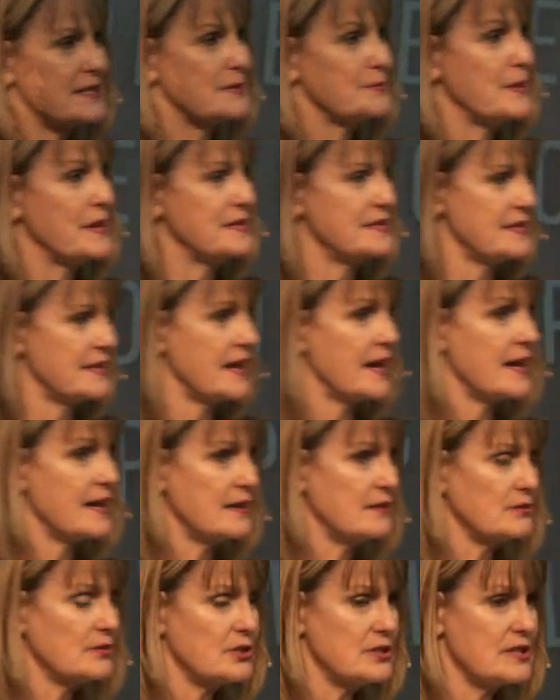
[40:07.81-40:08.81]
months and I
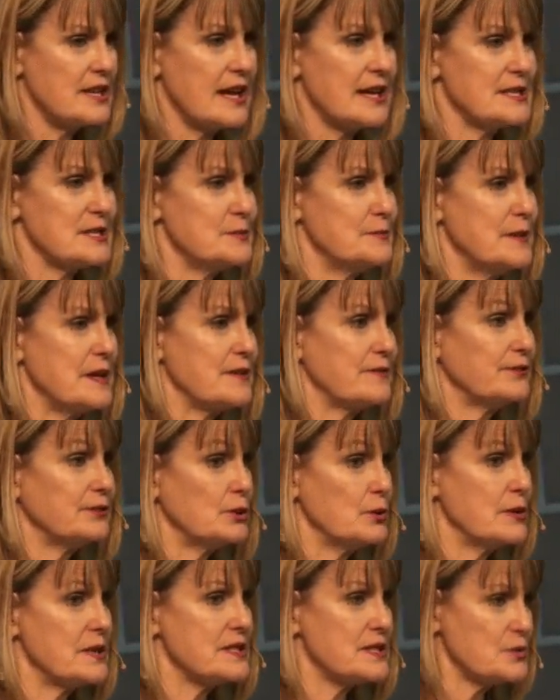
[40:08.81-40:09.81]
learned how to speak
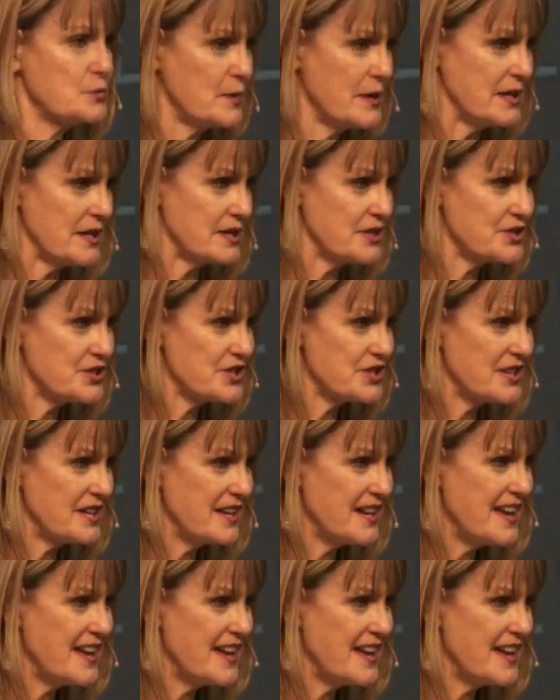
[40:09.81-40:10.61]
fluent Swedish.